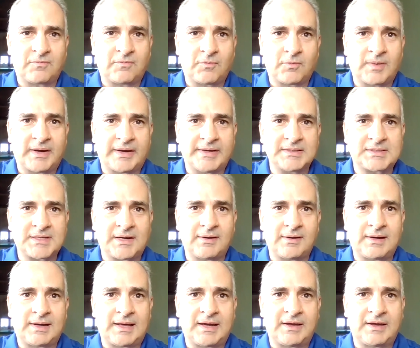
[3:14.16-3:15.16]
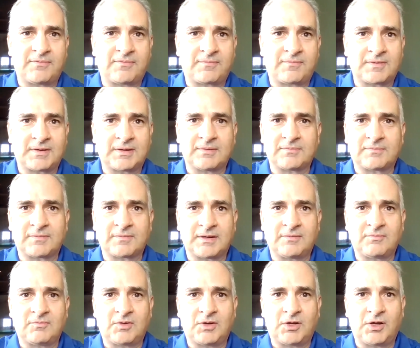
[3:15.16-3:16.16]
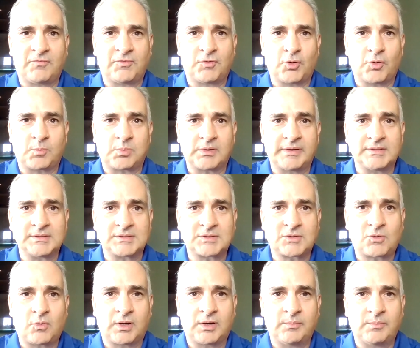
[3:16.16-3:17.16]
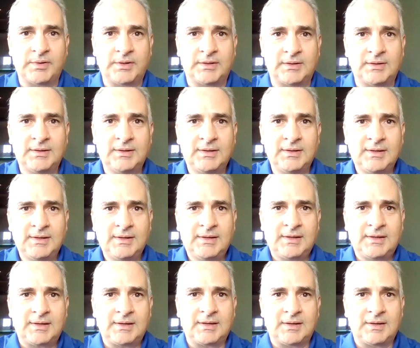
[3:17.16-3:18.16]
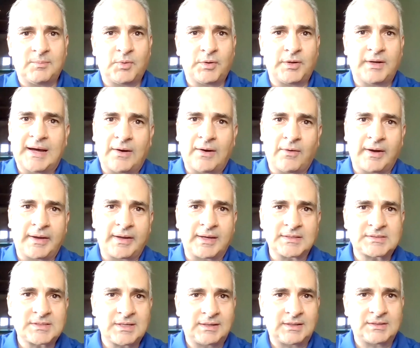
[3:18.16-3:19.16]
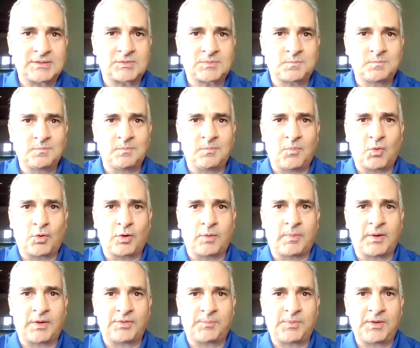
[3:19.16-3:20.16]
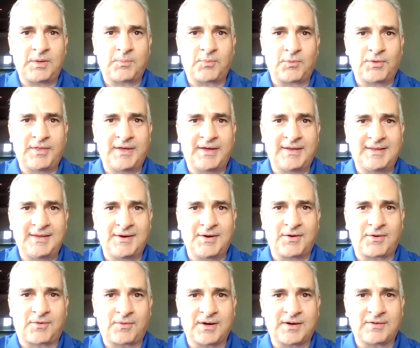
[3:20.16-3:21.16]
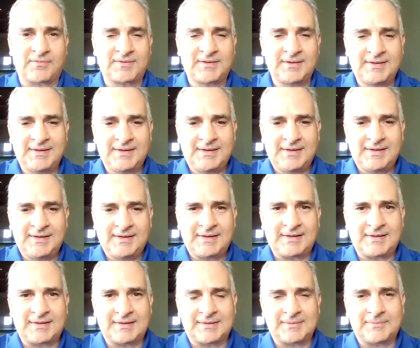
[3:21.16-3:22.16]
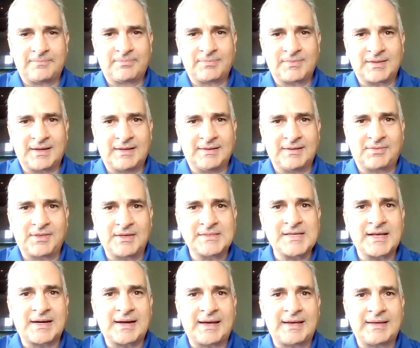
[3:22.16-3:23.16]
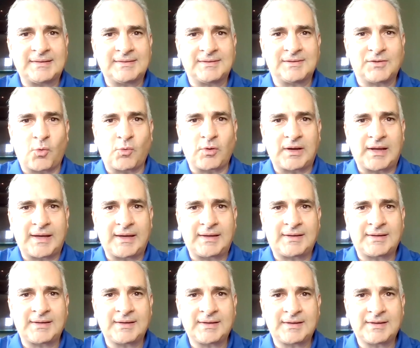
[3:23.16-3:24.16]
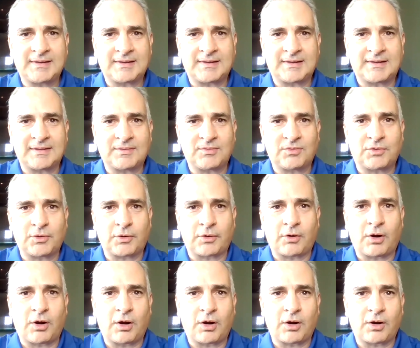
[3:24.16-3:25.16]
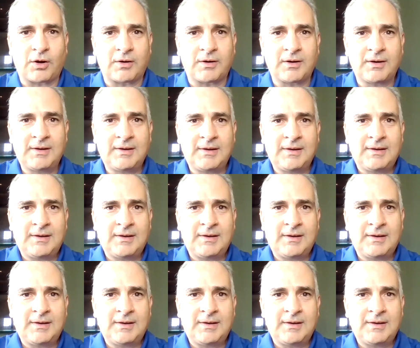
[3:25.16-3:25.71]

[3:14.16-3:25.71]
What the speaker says: For my entire life, I've loved airplanes quite a bit. But now I guess that it's more about the people than the aircraft. And the things that I don't like, there are,